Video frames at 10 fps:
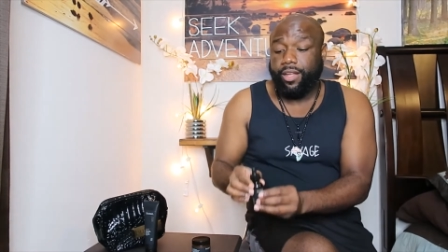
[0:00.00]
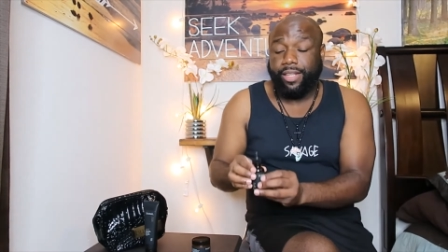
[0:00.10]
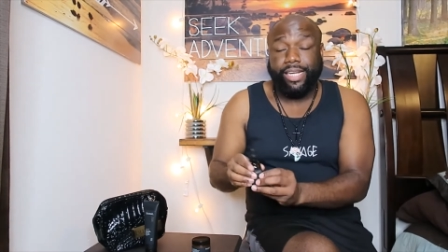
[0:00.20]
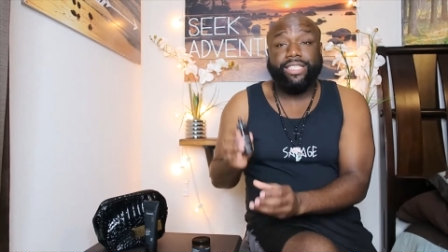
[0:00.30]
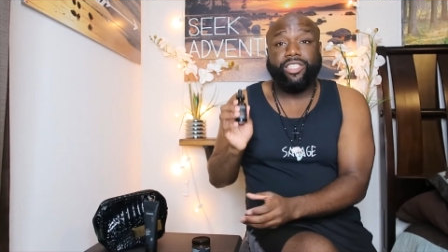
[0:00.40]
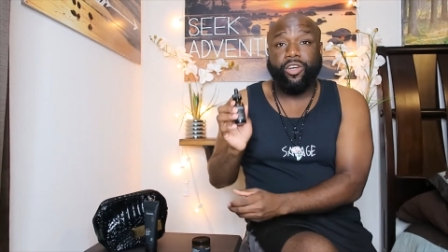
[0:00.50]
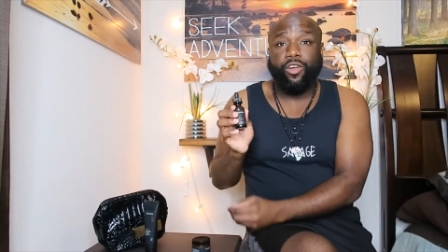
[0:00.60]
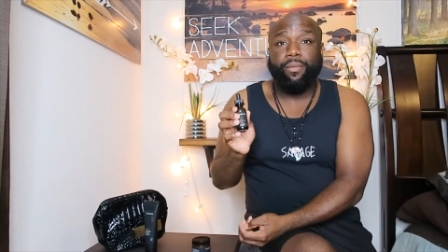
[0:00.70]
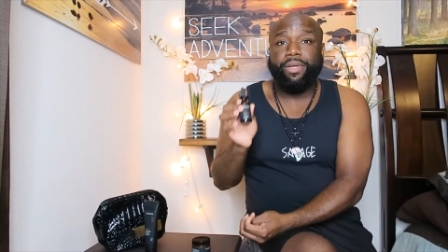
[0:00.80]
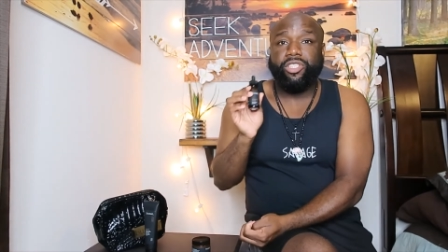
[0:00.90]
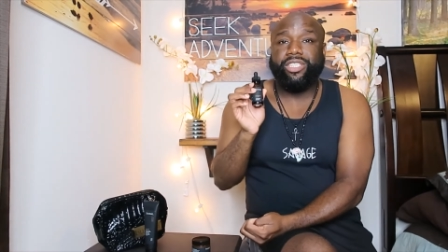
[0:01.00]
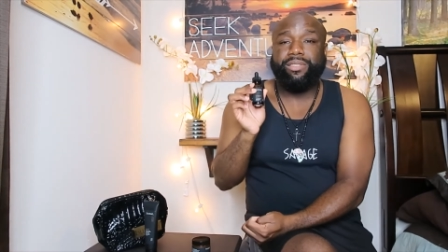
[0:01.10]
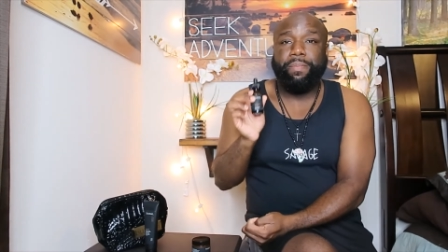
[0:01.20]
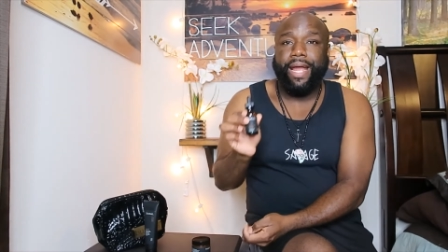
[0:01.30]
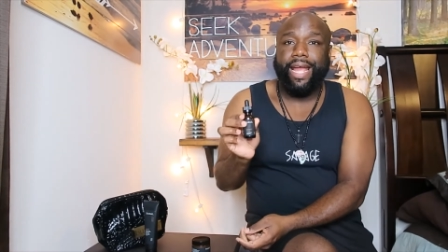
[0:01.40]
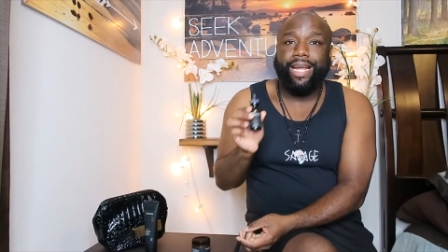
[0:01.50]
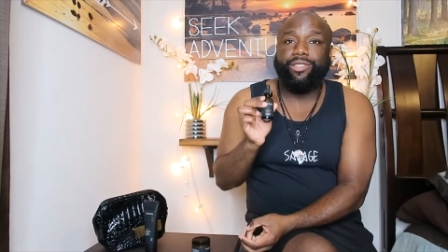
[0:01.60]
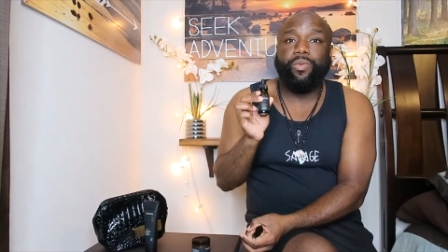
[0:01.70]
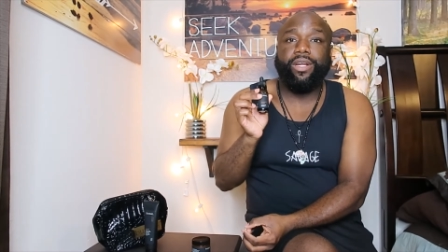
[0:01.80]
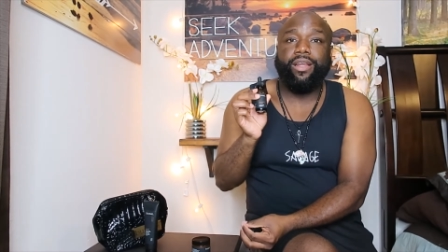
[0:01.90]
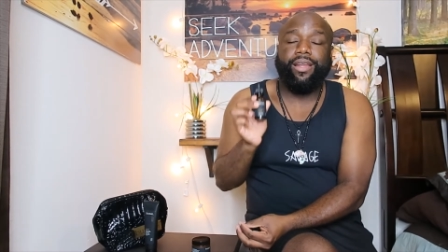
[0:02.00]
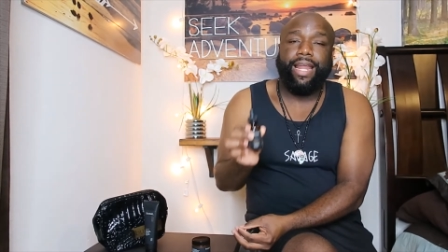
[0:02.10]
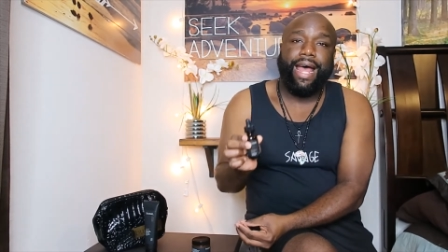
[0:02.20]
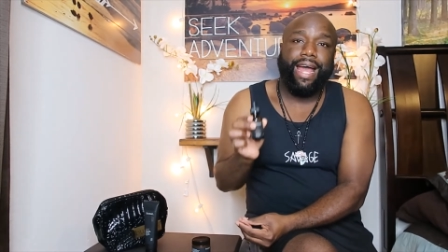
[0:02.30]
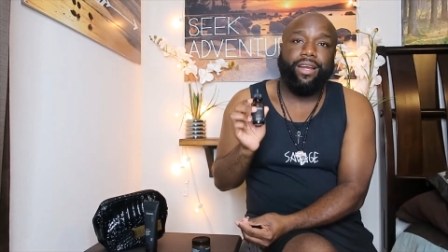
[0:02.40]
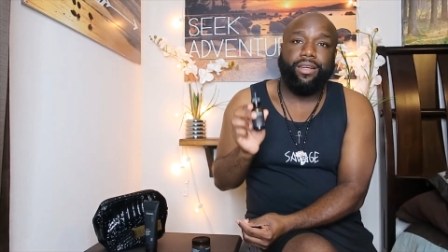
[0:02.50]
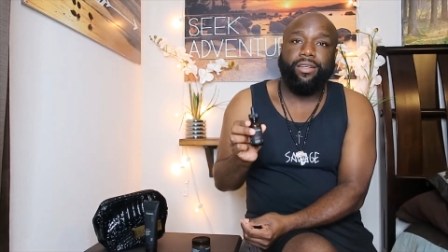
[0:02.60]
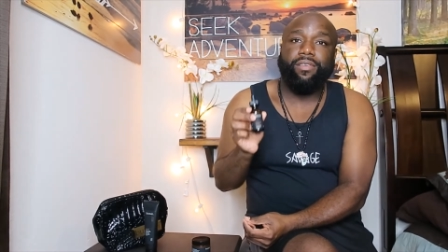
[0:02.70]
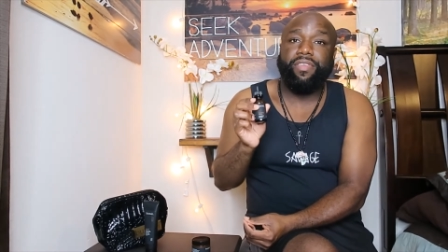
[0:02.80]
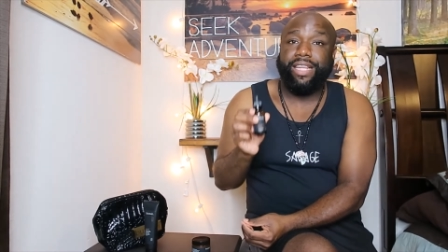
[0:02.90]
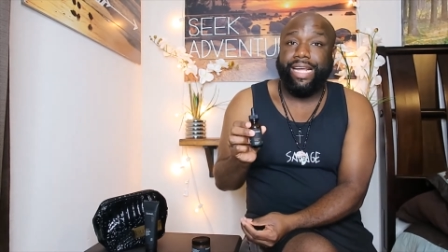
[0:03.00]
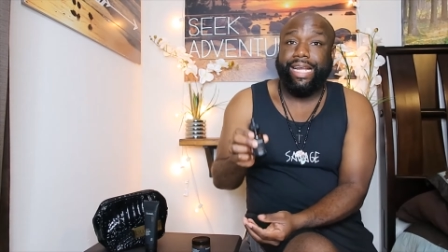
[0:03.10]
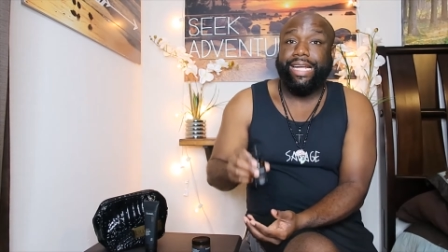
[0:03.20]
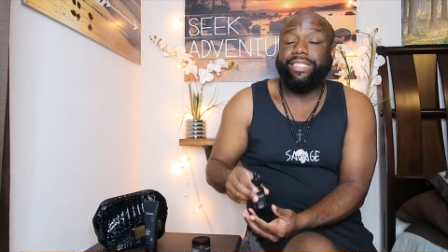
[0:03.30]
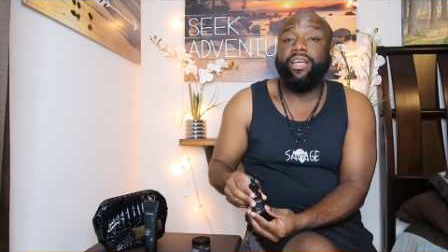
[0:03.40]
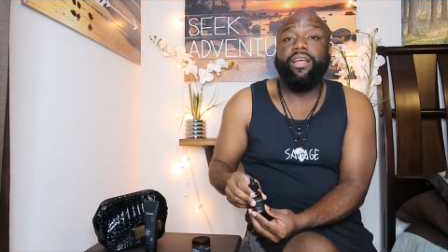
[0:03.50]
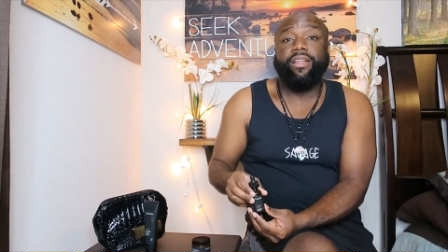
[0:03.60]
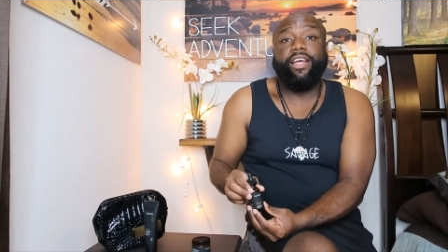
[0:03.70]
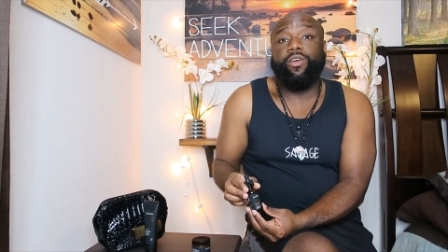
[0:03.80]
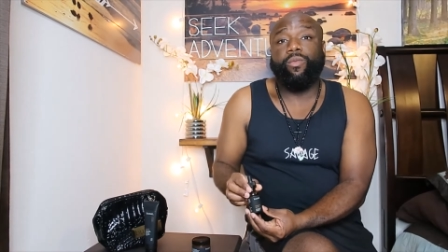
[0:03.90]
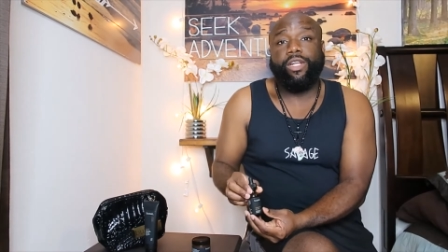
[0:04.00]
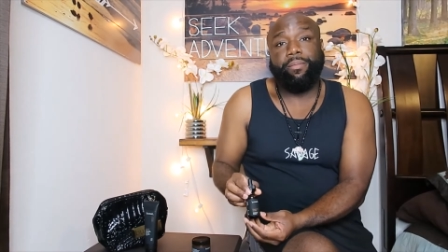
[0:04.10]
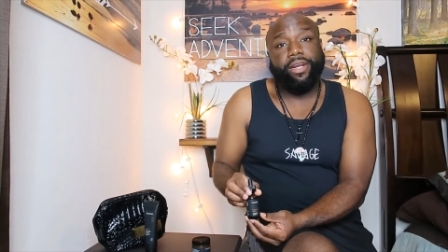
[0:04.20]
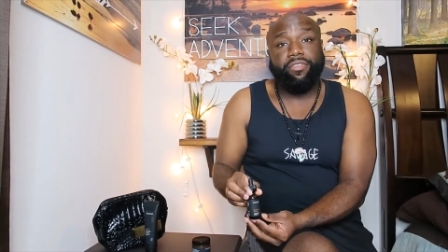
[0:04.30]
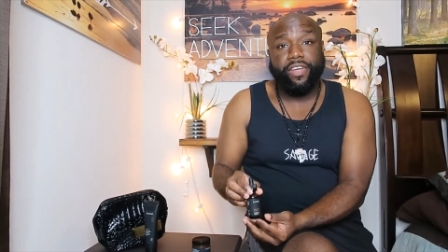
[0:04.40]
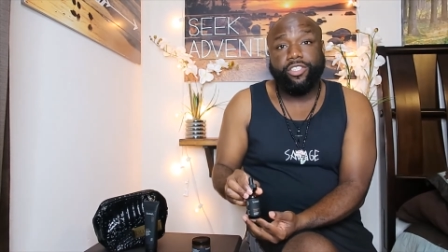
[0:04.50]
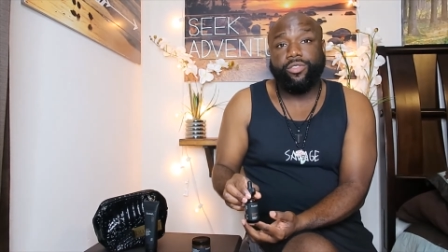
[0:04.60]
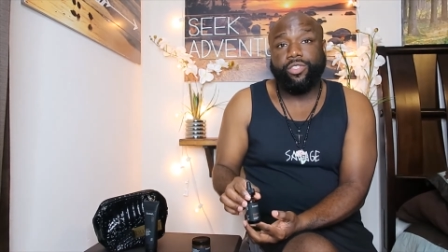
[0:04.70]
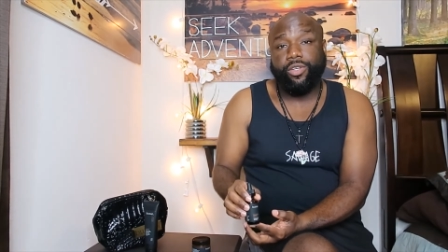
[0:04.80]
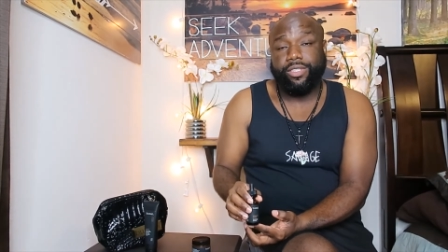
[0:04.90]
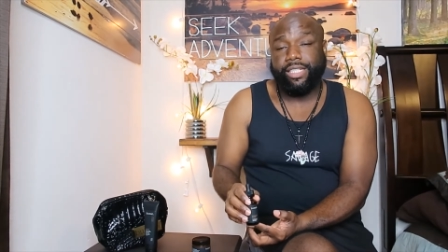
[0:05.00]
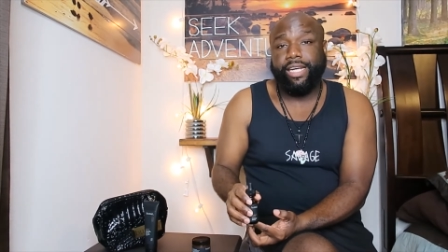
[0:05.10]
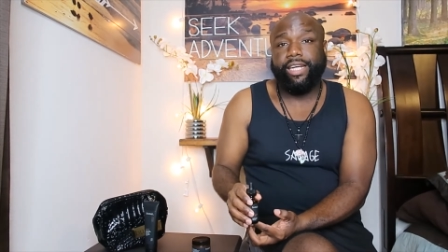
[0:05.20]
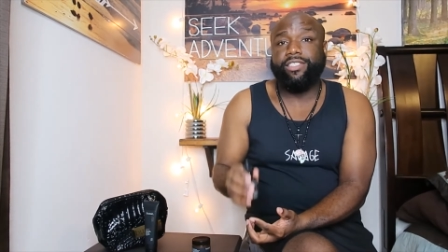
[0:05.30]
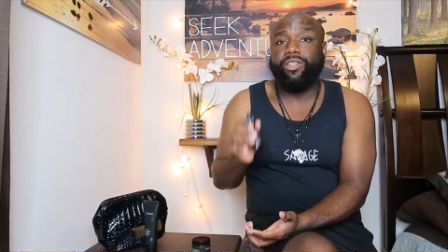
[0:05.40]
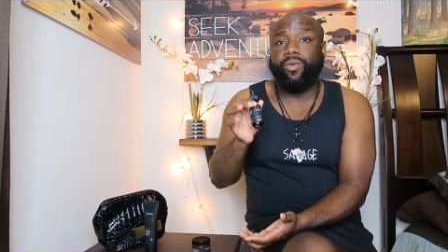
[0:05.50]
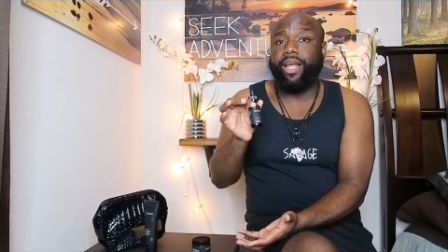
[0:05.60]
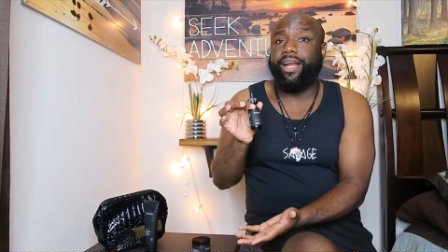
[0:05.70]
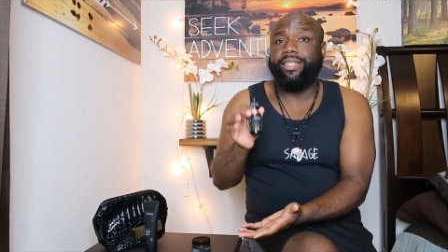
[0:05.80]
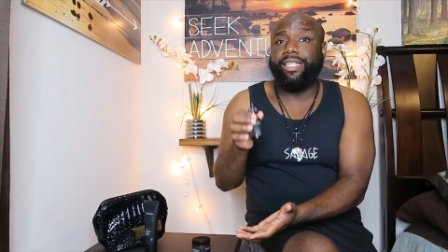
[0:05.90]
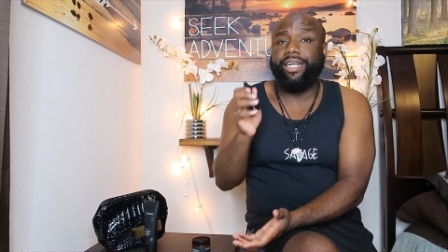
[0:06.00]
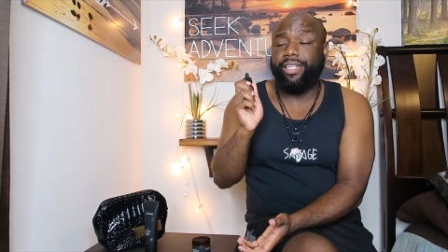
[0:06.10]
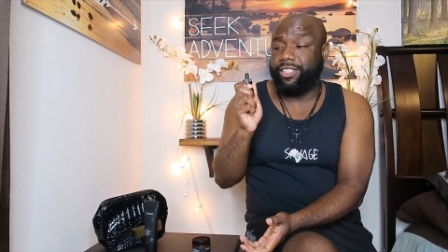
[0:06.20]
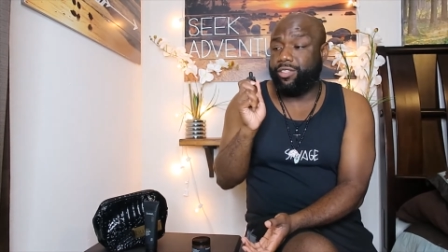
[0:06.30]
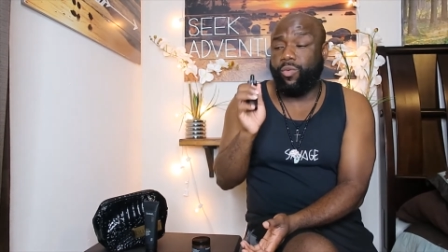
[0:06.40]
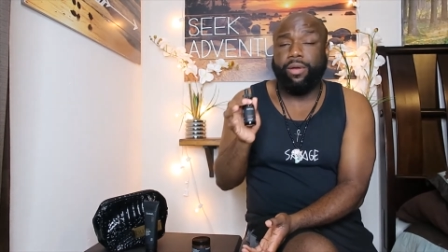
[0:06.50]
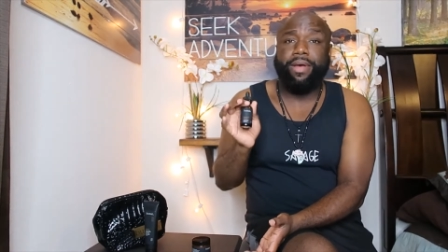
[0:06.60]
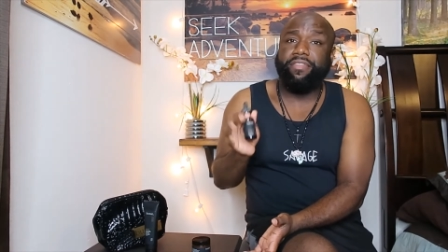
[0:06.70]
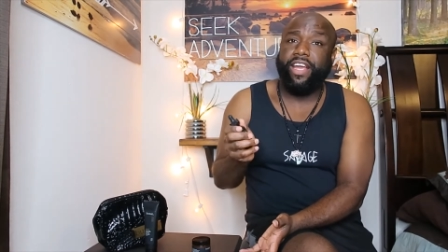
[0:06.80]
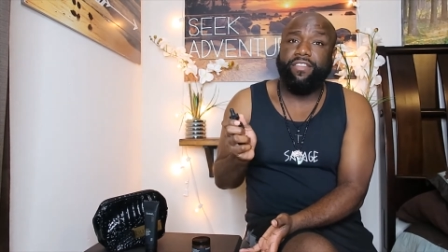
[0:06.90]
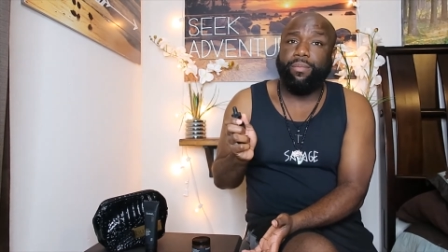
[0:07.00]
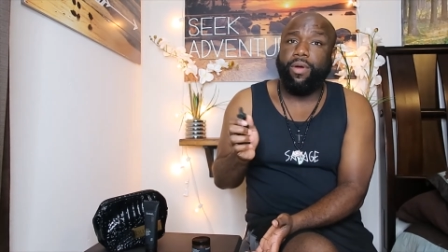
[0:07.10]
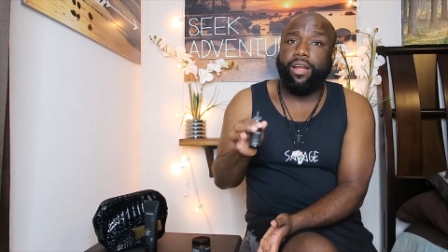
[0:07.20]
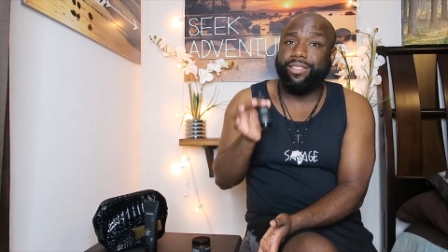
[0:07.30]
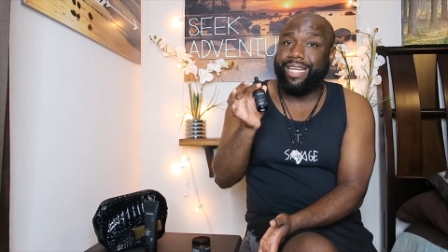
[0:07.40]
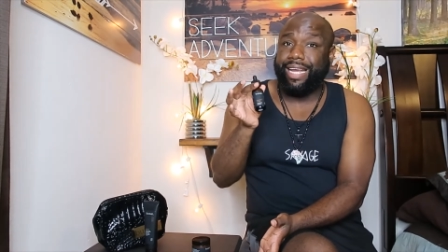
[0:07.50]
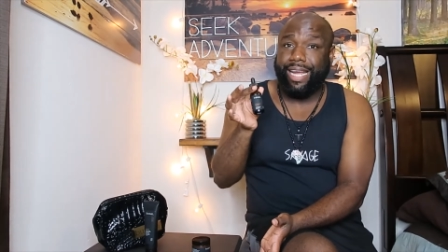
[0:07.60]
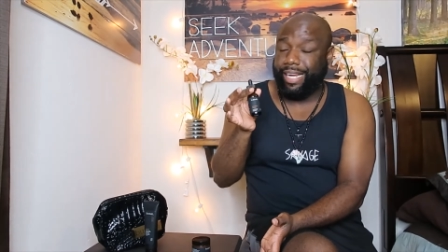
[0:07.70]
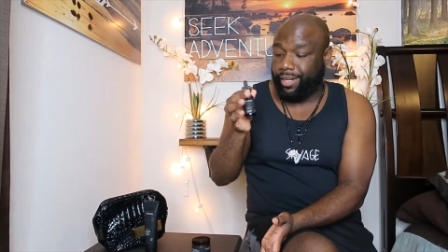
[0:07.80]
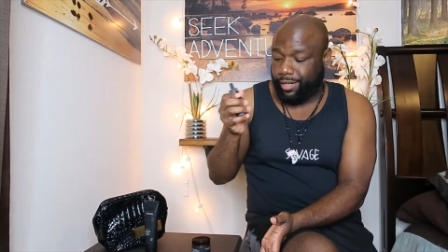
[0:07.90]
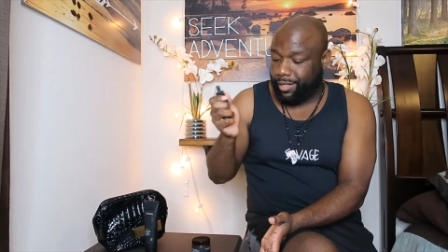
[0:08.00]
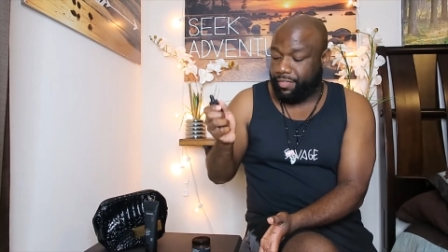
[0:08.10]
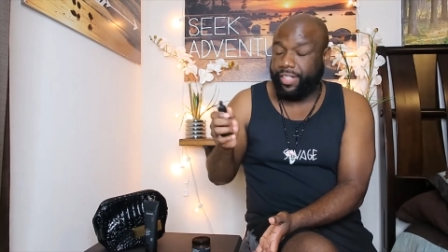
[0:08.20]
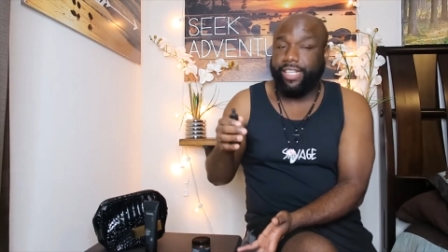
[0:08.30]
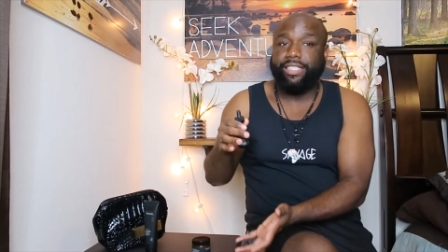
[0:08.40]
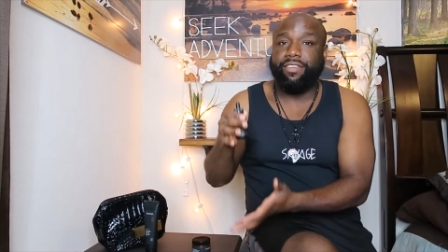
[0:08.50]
this serum is just packed with a lot of things that are really beneficial to your skin. So like I said, this is one of my favorite products. I can't get enough of this.